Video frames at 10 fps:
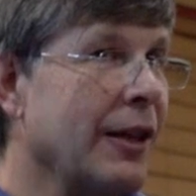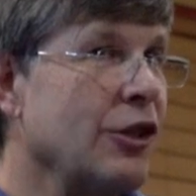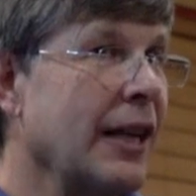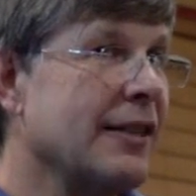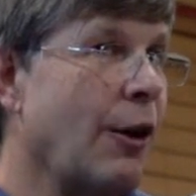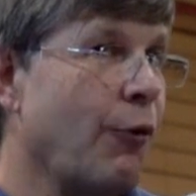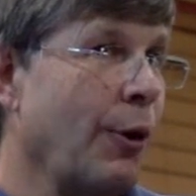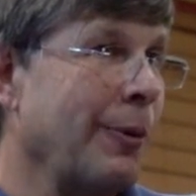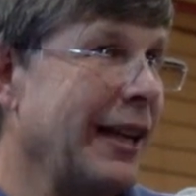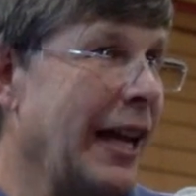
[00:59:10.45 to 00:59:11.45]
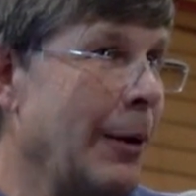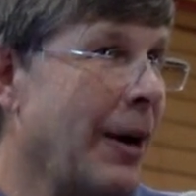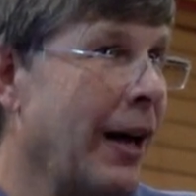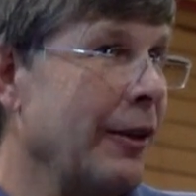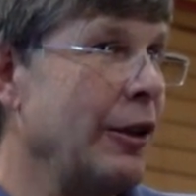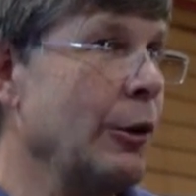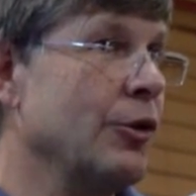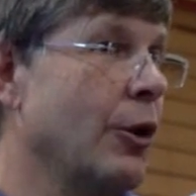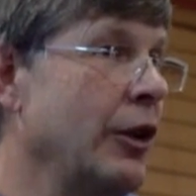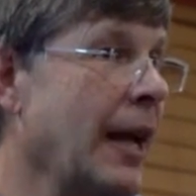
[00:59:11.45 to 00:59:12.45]
because you got self-replicating
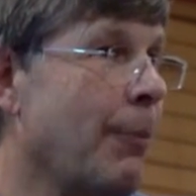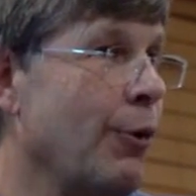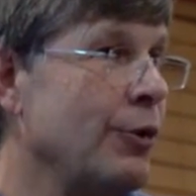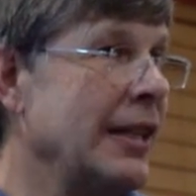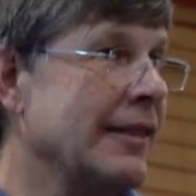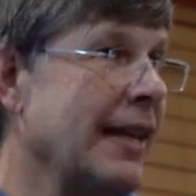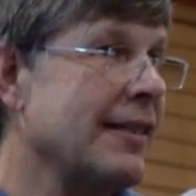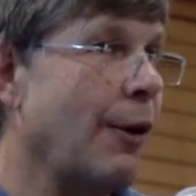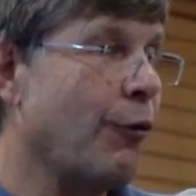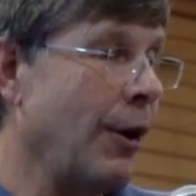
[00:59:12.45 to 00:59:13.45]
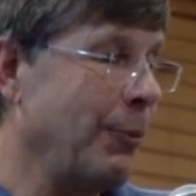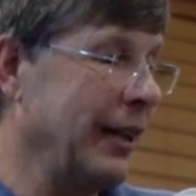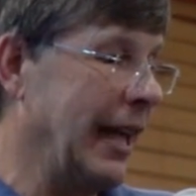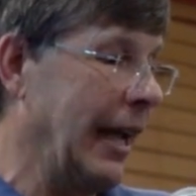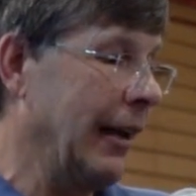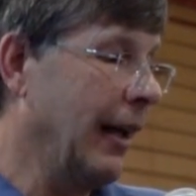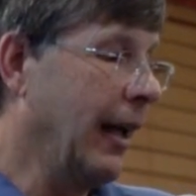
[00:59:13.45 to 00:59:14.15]
molecules or you got proteins that self-replicate.